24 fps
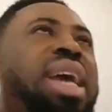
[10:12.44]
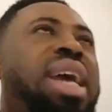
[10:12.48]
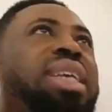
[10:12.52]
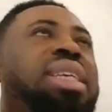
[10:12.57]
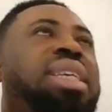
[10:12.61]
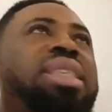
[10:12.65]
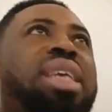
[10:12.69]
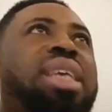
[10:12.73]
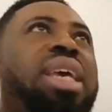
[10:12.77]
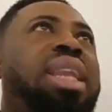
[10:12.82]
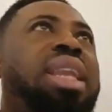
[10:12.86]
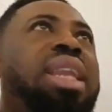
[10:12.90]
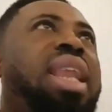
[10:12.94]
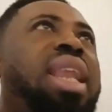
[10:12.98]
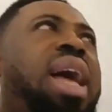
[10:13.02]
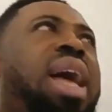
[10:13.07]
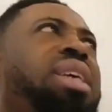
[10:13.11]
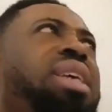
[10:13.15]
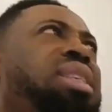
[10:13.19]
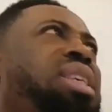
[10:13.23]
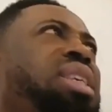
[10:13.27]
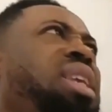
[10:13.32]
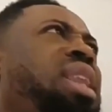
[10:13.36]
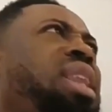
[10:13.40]
and you say,
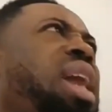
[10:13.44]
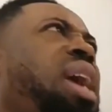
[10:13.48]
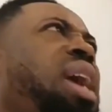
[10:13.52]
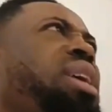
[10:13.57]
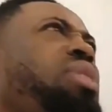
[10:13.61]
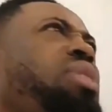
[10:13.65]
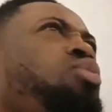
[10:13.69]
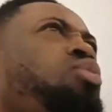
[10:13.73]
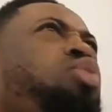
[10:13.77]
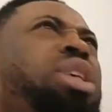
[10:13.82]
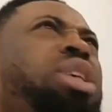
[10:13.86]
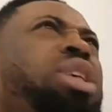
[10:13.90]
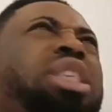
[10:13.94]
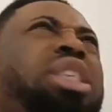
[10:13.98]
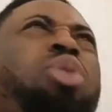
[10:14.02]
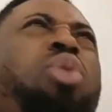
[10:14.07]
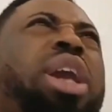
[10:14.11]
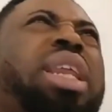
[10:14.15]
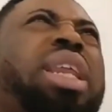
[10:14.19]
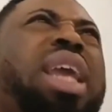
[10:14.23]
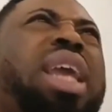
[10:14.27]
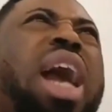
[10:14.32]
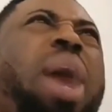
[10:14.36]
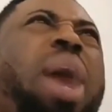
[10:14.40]
is it
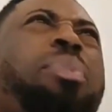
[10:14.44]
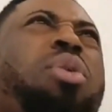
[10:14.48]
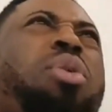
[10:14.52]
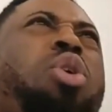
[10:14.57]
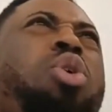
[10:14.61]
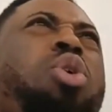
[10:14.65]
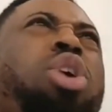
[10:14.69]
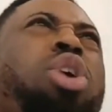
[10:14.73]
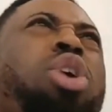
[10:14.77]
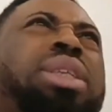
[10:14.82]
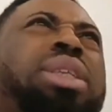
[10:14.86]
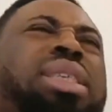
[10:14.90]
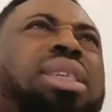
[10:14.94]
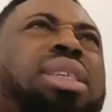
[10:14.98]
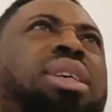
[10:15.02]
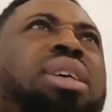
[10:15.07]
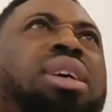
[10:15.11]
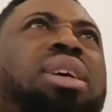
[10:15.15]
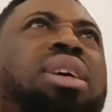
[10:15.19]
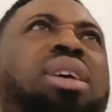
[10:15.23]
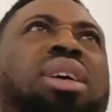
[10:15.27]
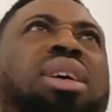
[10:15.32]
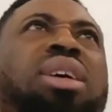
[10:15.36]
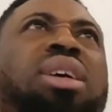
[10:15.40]
World Cup or what?
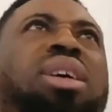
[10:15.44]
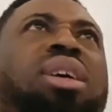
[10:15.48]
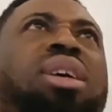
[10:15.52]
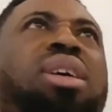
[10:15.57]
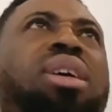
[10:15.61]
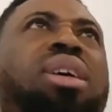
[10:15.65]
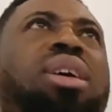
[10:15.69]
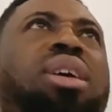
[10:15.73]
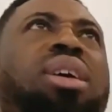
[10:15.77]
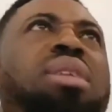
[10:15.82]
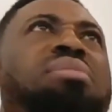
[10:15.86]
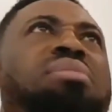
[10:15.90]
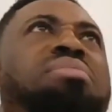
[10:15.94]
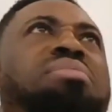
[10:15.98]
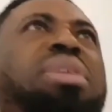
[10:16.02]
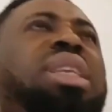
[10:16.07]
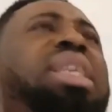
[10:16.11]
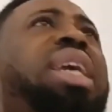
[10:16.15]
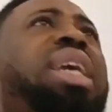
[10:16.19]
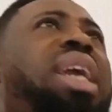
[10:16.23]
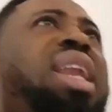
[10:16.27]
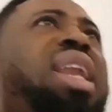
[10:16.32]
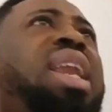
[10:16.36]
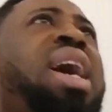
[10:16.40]
Me
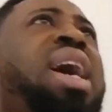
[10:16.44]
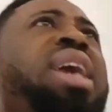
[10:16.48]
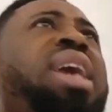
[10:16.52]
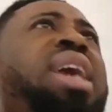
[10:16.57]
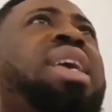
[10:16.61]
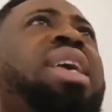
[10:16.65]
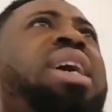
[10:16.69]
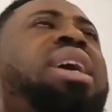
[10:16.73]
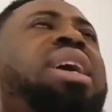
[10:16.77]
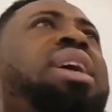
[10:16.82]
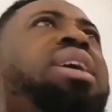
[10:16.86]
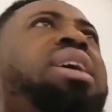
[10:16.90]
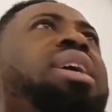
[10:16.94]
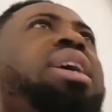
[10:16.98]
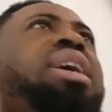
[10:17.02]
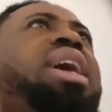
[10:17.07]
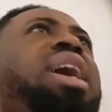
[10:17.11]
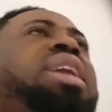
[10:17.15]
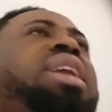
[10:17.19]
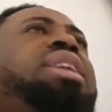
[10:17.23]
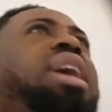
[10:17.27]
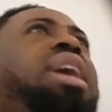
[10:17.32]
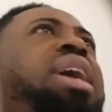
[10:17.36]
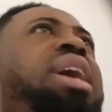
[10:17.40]
declare,
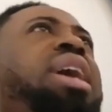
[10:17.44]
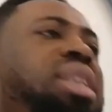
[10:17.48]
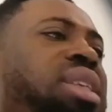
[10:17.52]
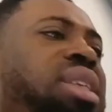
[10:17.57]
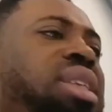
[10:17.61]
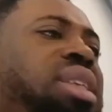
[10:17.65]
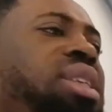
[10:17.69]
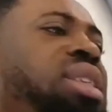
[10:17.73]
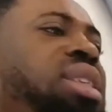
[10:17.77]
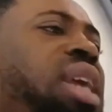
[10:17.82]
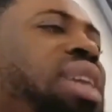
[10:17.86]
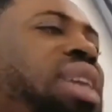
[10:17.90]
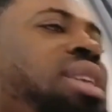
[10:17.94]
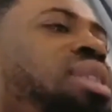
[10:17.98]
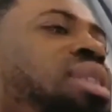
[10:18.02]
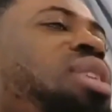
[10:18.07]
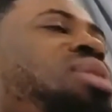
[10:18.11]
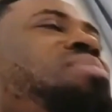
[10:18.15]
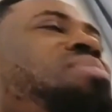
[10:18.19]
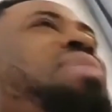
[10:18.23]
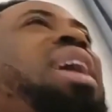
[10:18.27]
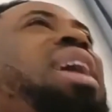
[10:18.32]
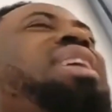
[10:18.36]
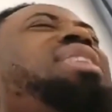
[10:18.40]
and
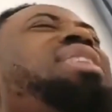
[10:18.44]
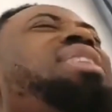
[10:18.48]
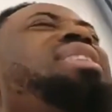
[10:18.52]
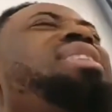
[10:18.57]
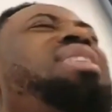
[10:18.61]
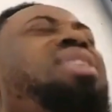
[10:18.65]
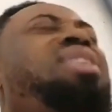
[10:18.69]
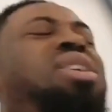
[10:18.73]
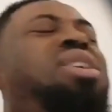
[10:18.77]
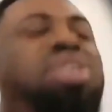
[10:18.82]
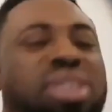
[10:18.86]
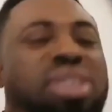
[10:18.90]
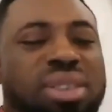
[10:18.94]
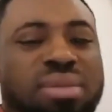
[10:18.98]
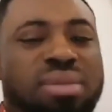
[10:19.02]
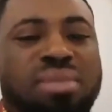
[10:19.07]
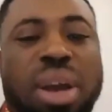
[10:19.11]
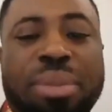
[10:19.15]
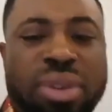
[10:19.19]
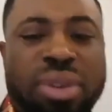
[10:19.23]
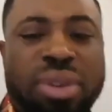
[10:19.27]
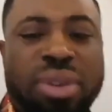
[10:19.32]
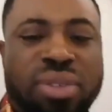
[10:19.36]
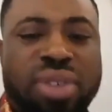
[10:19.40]
yet, my God,
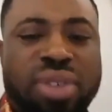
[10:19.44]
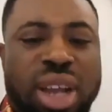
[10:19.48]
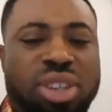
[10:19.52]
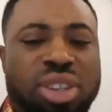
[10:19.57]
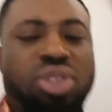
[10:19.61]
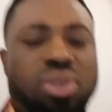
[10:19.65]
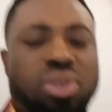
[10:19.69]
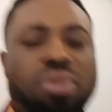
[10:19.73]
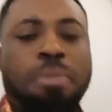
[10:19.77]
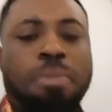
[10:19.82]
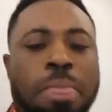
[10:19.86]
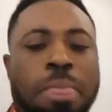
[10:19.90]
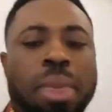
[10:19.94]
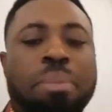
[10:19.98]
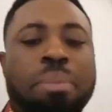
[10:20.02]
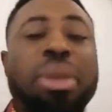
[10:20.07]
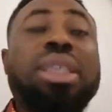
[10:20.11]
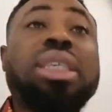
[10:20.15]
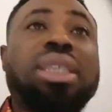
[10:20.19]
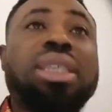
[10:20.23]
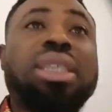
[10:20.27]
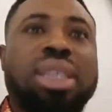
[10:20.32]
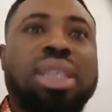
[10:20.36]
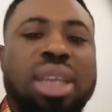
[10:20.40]
Mammy Chasso,
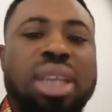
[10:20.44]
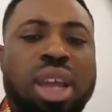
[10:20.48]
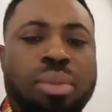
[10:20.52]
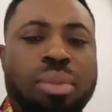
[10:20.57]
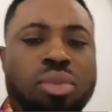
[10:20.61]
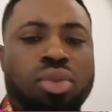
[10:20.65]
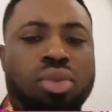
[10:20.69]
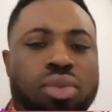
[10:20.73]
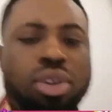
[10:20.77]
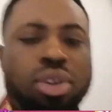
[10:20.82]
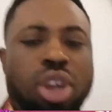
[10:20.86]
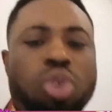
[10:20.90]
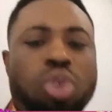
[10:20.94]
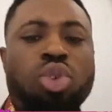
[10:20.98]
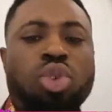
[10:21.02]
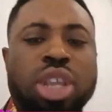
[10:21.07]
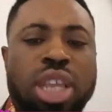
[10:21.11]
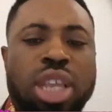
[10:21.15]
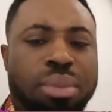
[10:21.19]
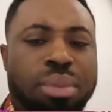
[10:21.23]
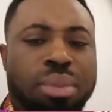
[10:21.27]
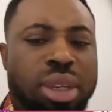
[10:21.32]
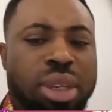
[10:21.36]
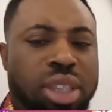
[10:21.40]
Miss Slemu, a
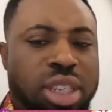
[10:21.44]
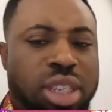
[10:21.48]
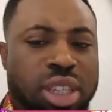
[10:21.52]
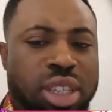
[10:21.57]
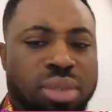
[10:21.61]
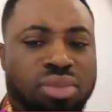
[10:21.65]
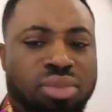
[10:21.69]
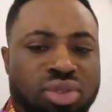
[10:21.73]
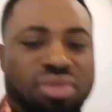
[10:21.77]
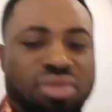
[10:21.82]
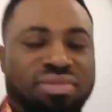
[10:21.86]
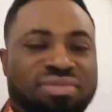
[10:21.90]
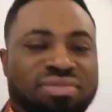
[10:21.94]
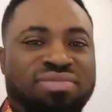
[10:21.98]
winyami dim.